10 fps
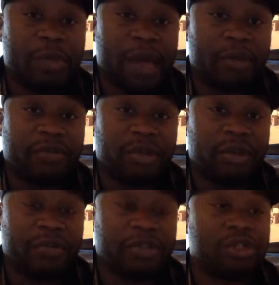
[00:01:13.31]
back with a
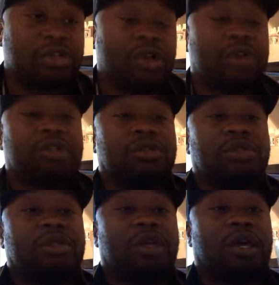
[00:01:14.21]
lot of
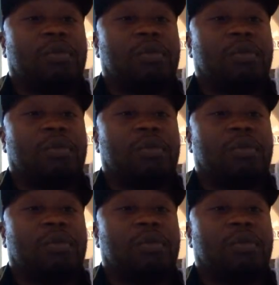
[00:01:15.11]
instructions.